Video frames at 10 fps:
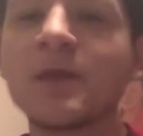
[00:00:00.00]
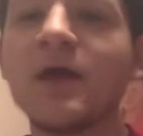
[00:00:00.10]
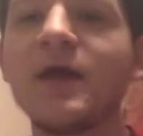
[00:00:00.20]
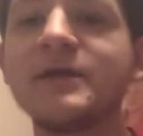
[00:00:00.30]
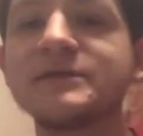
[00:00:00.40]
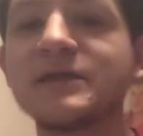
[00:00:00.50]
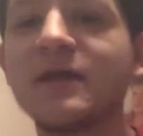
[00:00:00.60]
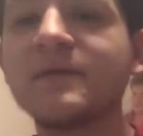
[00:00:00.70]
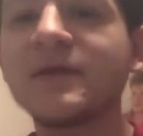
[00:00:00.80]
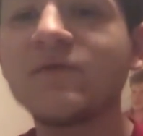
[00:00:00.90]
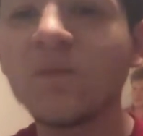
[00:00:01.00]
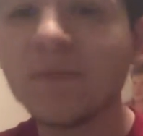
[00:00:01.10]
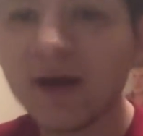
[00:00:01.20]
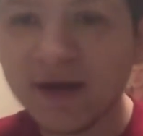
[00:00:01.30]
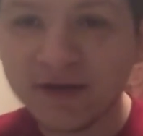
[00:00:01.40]
And tonight, I'm going to give you
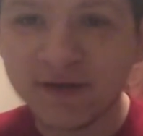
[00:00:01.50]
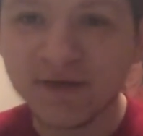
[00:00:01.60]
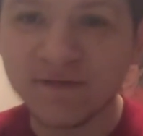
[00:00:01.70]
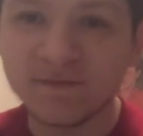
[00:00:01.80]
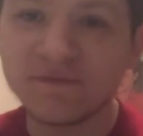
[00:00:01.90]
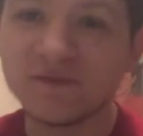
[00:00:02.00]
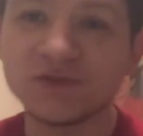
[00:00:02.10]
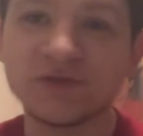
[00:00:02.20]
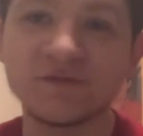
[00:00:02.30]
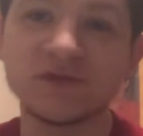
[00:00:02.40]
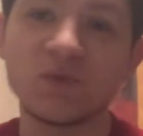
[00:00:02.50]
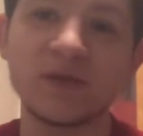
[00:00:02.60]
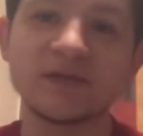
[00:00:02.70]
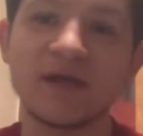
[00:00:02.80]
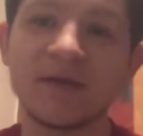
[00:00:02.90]
my version of
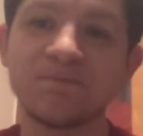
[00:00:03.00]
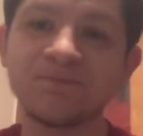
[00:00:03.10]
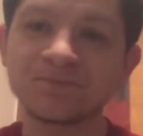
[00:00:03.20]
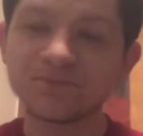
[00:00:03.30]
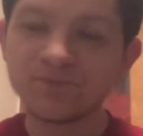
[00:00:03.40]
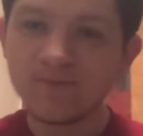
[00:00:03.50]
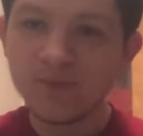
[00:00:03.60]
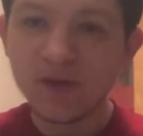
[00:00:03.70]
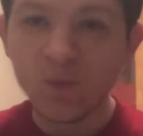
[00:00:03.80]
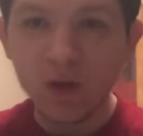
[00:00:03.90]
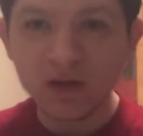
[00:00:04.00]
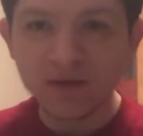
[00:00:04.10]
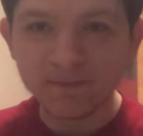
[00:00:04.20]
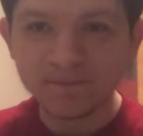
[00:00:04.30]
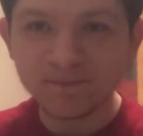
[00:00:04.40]
story time.
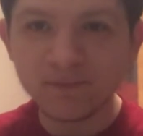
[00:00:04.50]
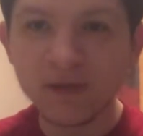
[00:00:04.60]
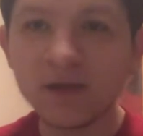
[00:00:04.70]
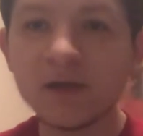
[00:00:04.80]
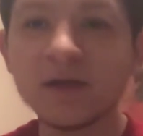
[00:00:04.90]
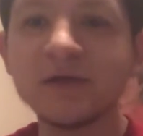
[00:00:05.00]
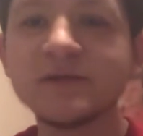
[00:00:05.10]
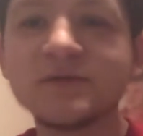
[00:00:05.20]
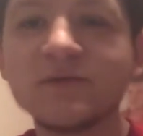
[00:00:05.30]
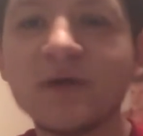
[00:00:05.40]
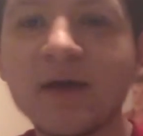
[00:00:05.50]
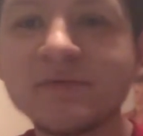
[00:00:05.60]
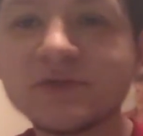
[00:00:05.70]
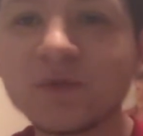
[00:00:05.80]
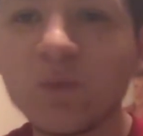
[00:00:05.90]
Welcome to
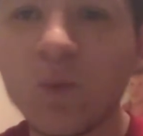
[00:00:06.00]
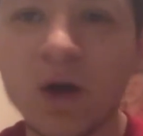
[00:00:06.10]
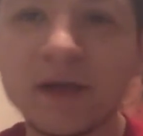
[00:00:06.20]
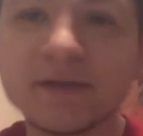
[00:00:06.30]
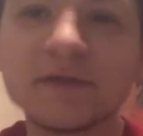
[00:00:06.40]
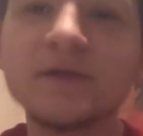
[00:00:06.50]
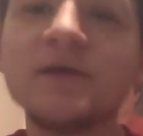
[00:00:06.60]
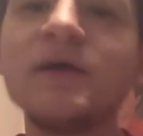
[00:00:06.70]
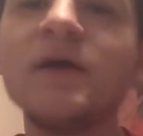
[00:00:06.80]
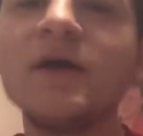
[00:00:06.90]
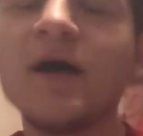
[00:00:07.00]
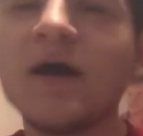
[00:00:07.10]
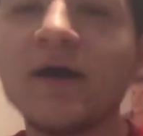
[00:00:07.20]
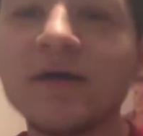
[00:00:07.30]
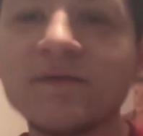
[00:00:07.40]
episode one
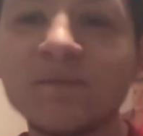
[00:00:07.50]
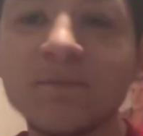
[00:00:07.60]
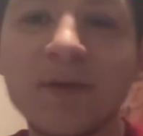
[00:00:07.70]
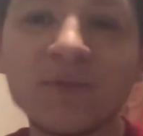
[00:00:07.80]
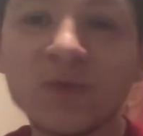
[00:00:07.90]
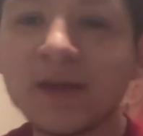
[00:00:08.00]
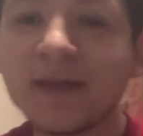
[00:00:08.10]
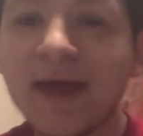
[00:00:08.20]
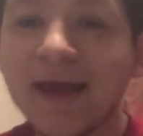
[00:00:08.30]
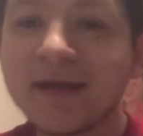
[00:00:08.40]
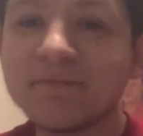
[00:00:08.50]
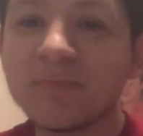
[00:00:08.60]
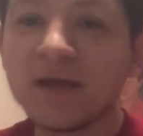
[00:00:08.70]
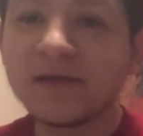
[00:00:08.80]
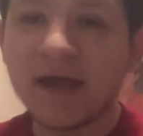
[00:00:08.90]
of Memory Lane
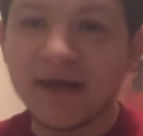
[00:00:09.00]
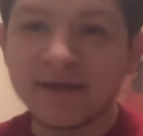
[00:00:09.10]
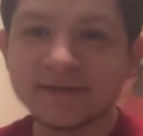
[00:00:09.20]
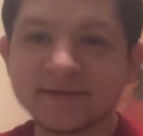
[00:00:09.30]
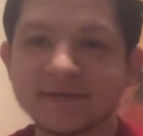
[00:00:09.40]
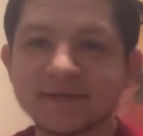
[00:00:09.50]
Mondays.